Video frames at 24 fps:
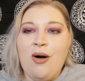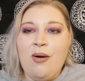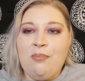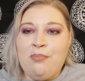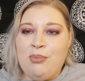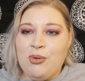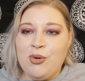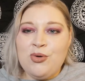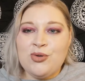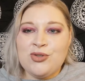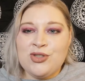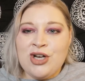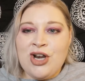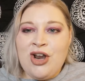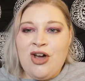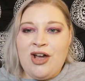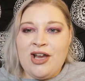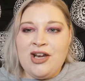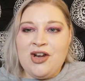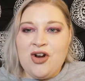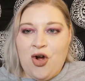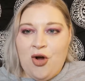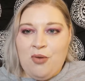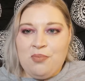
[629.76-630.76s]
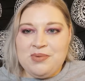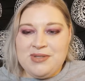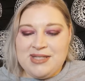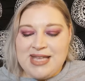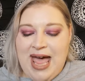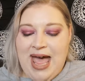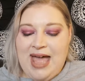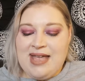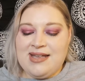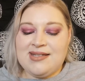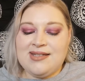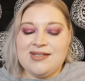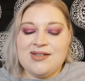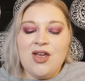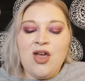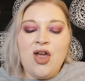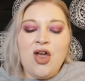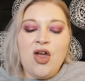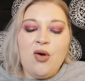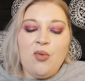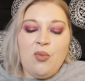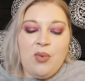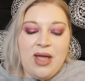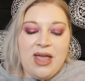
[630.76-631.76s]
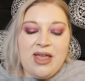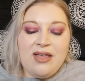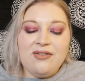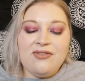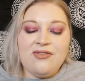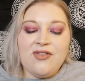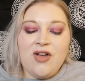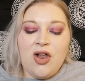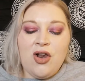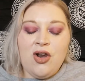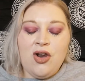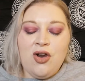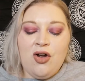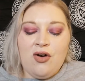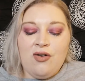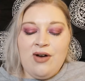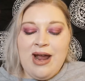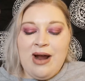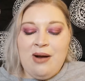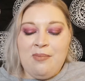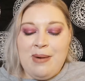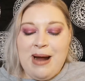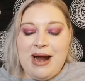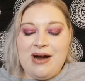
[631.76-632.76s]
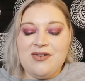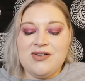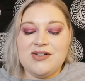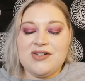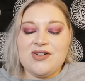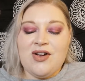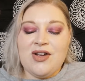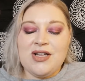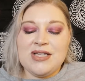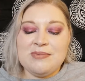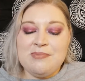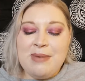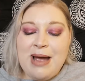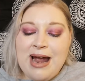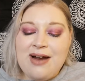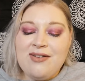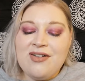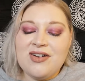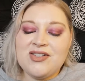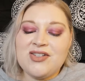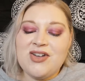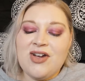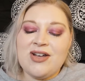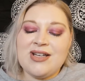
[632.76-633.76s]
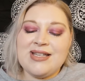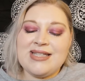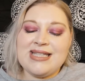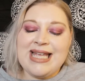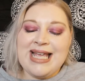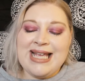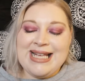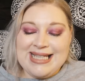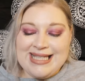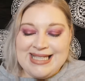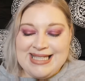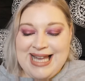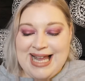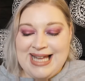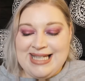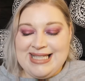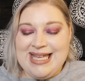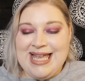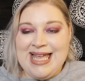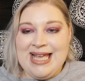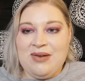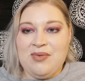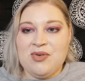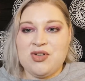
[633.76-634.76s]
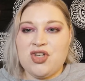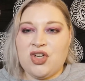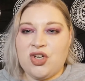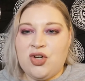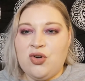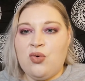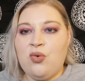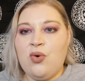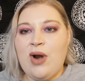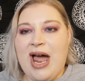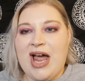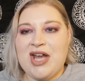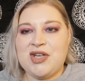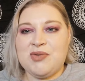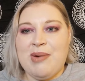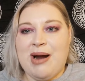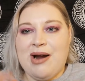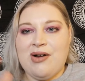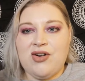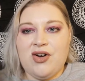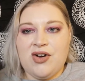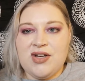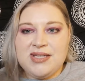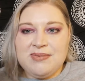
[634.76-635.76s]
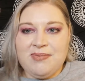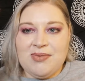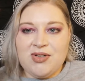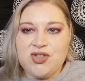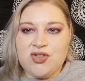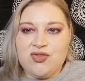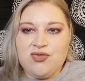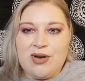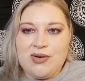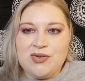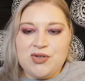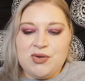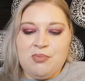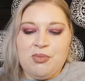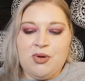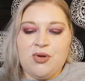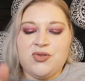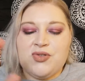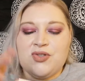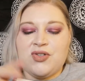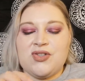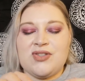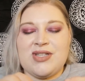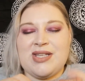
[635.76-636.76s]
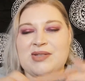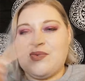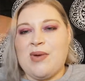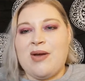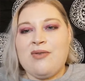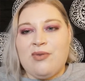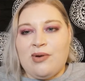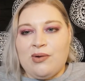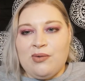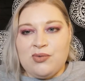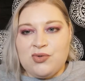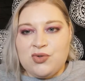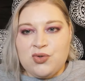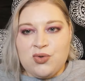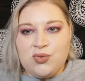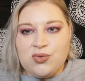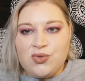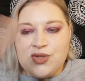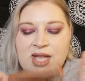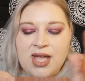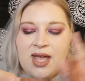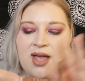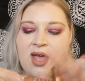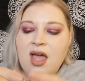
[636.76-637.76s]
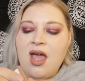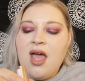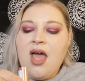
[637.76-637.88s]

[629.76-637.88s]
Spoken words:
borderline obsessed with L'Oreal Paradise Ecstatic, which I call Lash Paradise in my description box because that's what everyone else calls it.